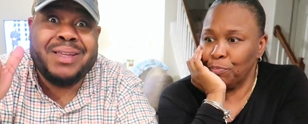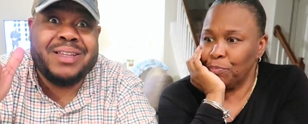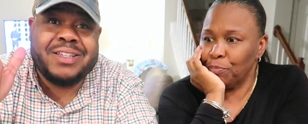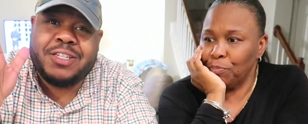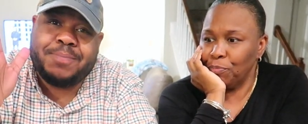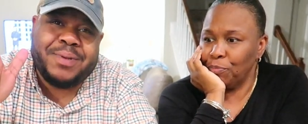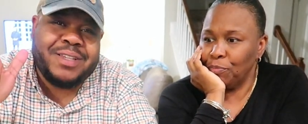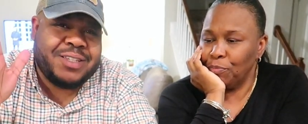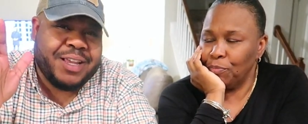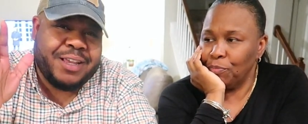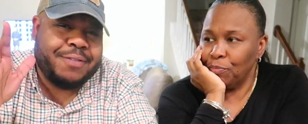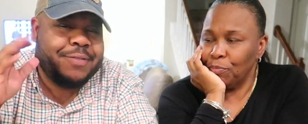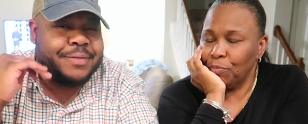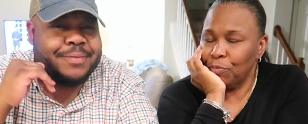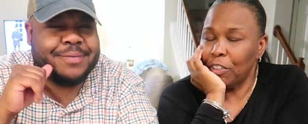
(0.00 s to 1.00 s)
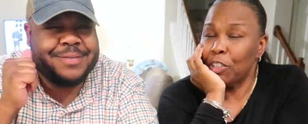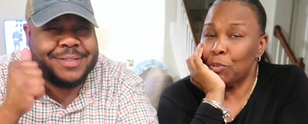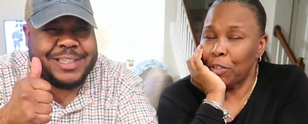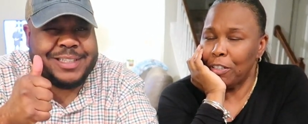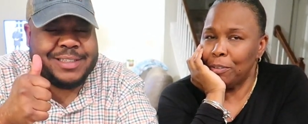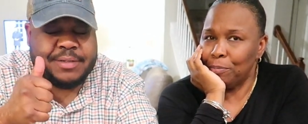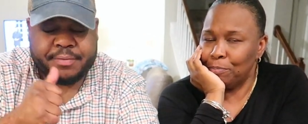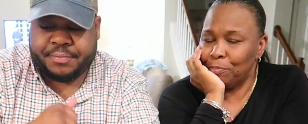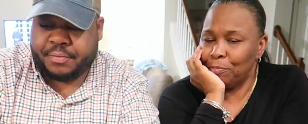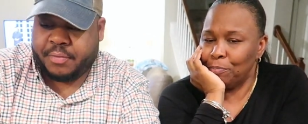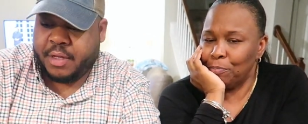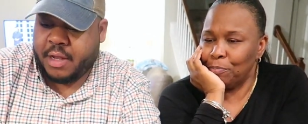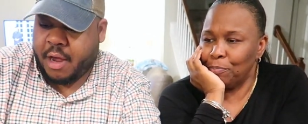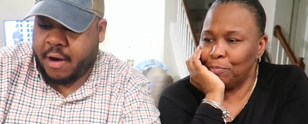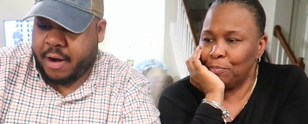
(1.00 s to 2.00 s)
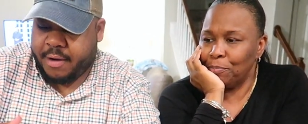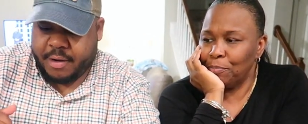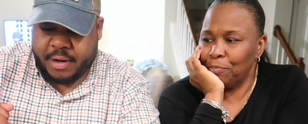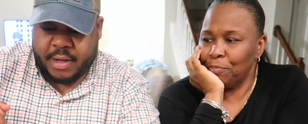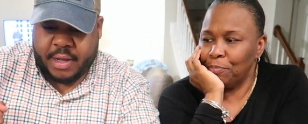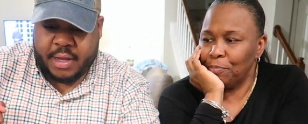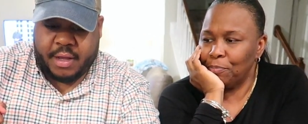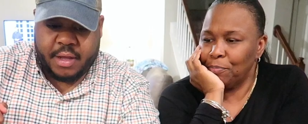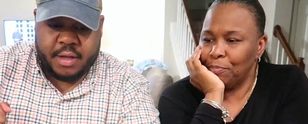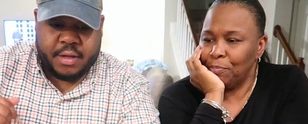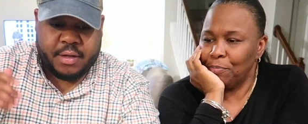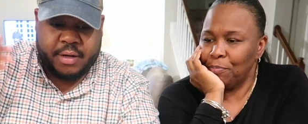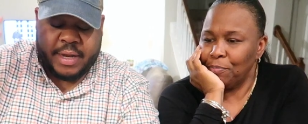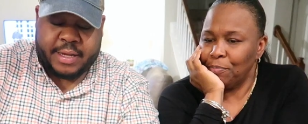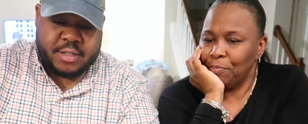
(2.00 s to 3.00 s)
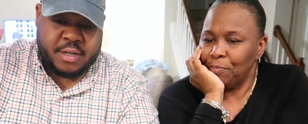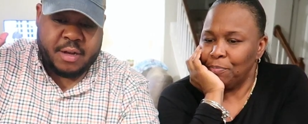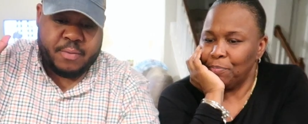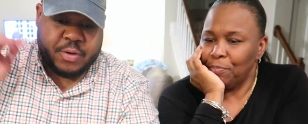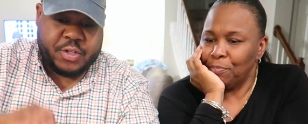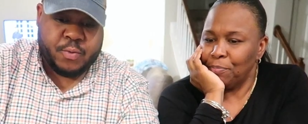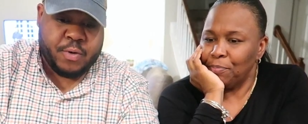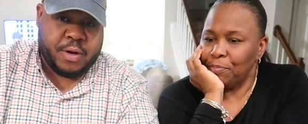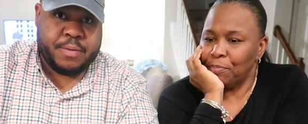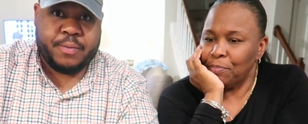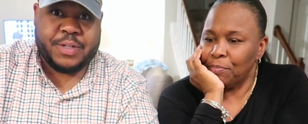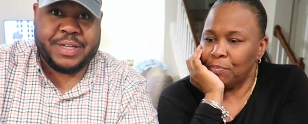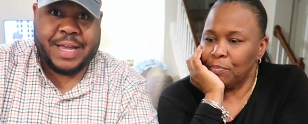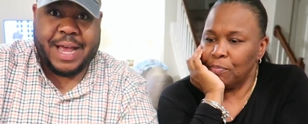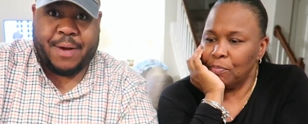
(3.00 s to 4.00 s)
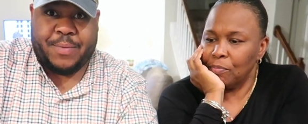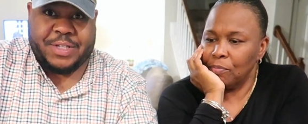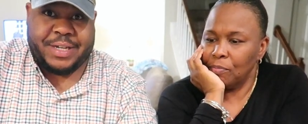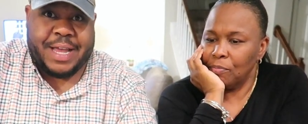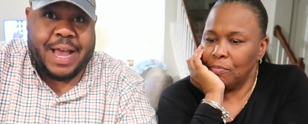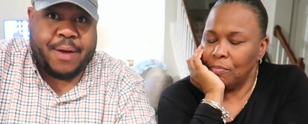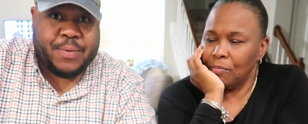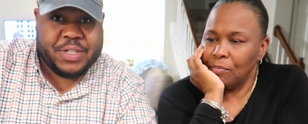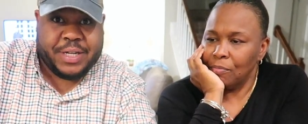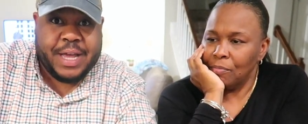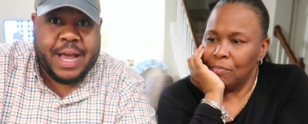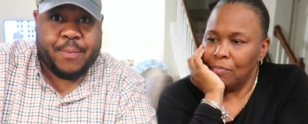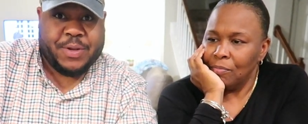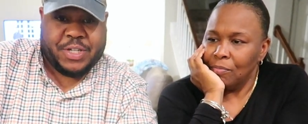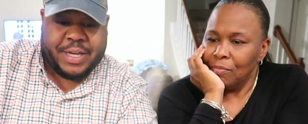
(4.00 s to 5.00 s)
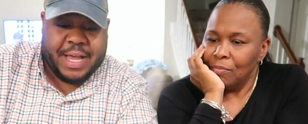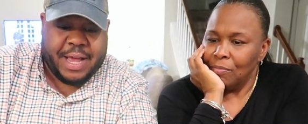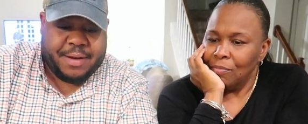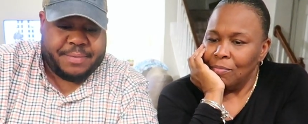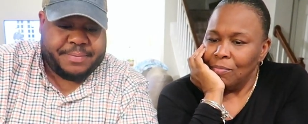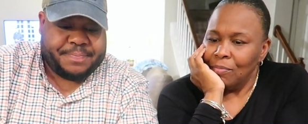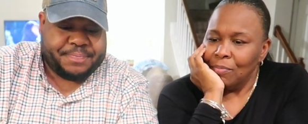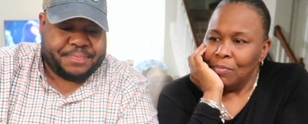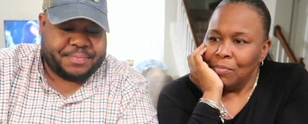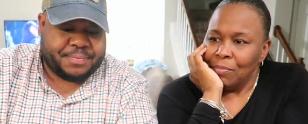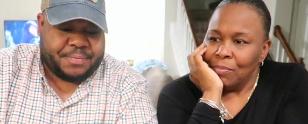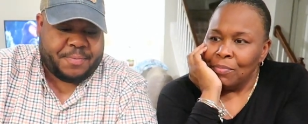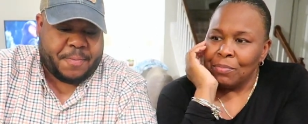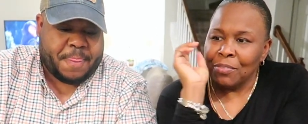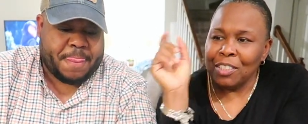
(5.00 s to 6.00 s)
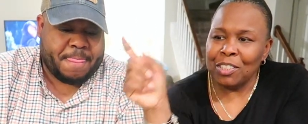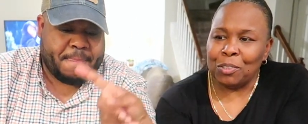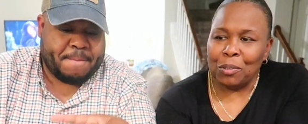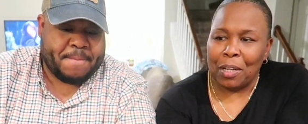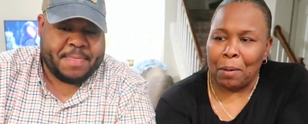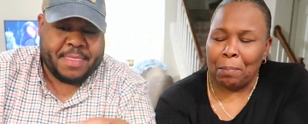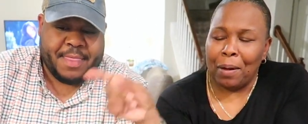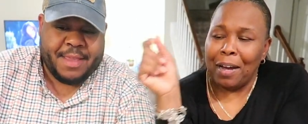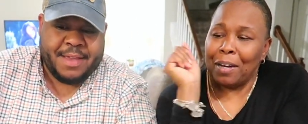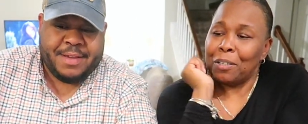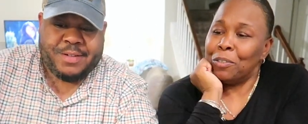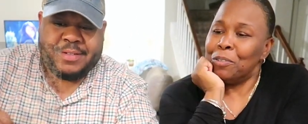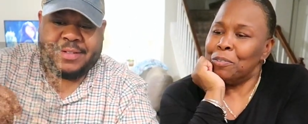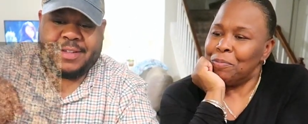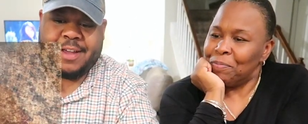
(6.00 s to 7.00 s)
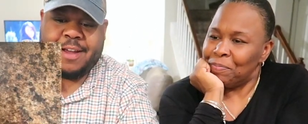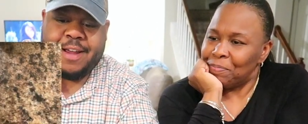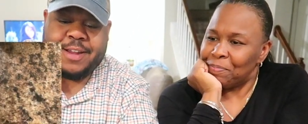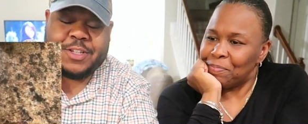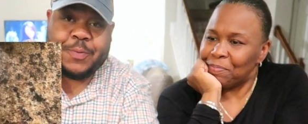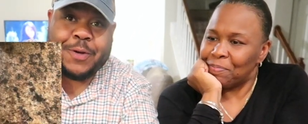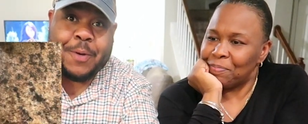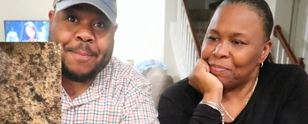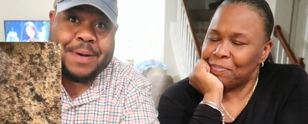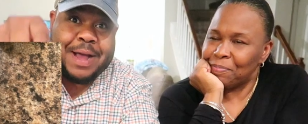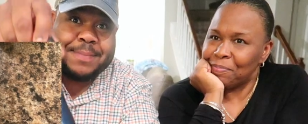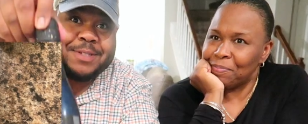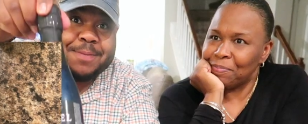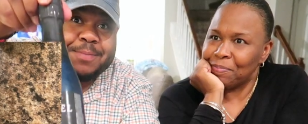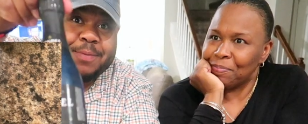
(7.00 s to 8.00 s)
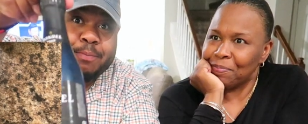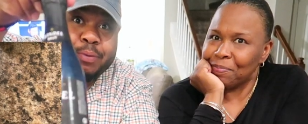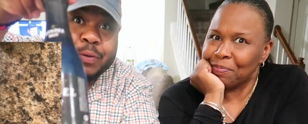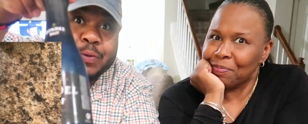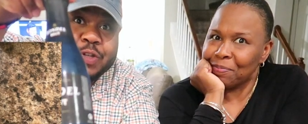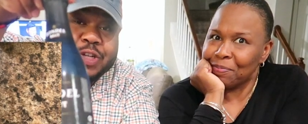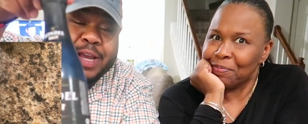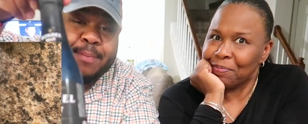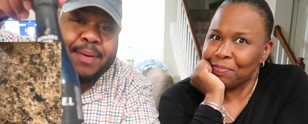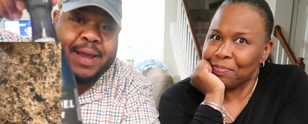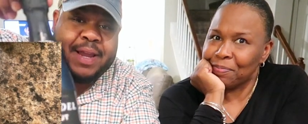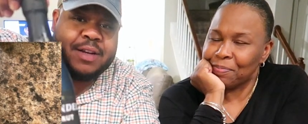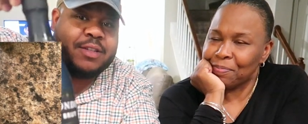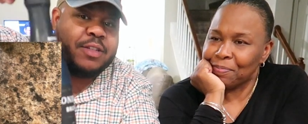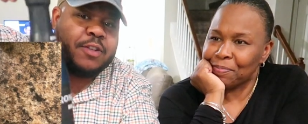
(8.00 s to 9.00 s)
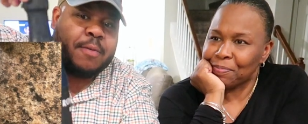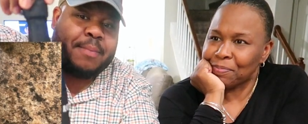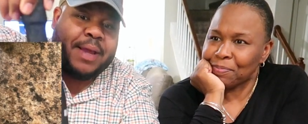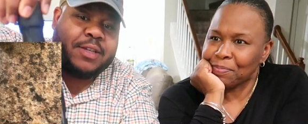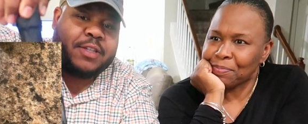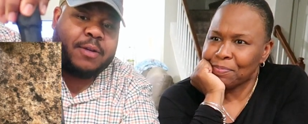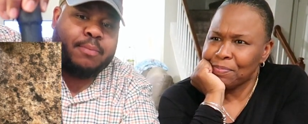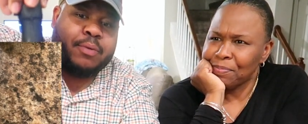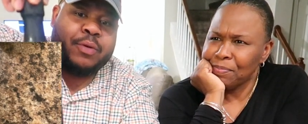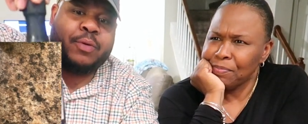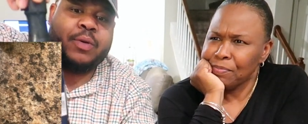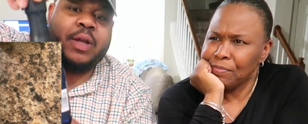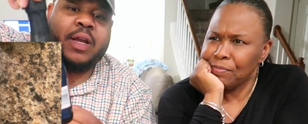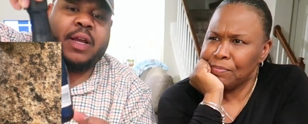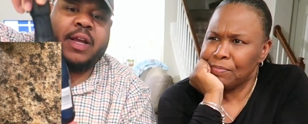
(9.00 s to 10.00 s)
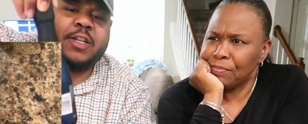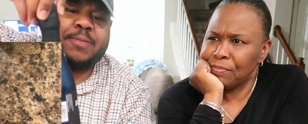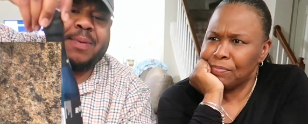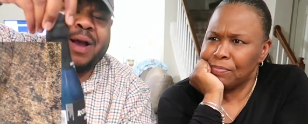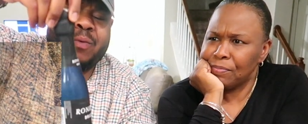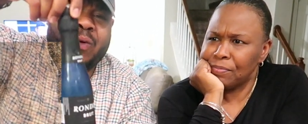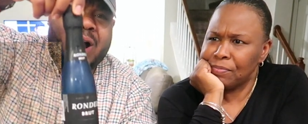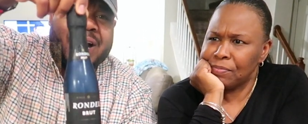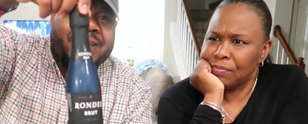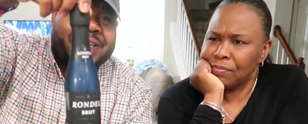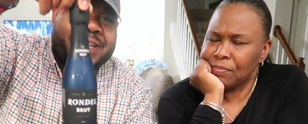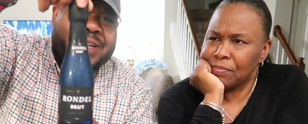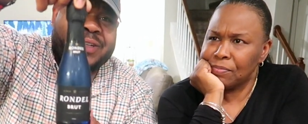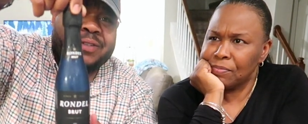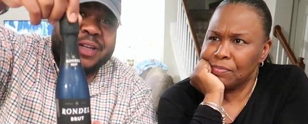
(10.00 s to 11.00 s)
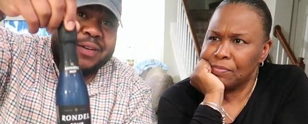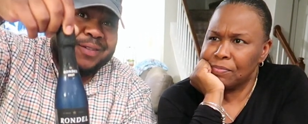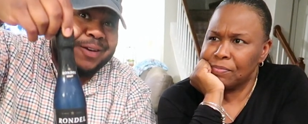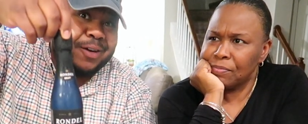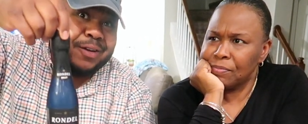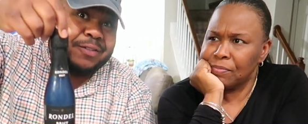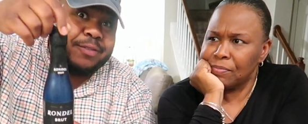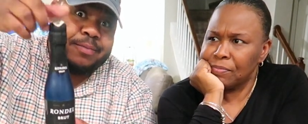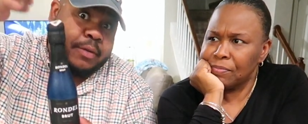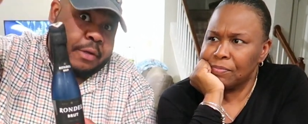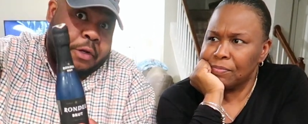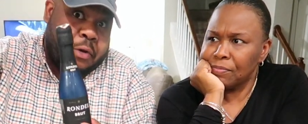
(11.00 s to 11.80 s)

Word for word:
Speaker 1: be just be safe. That's right. All right. Next up, what you want? What you got? What you got? What you got? What you got?
Speaker 2: Let's do that bottle.
Speaker 1: All right, so we're gonna pop some Brut champagne. This is your basic Brut. It's by Rondel. Never heard of them.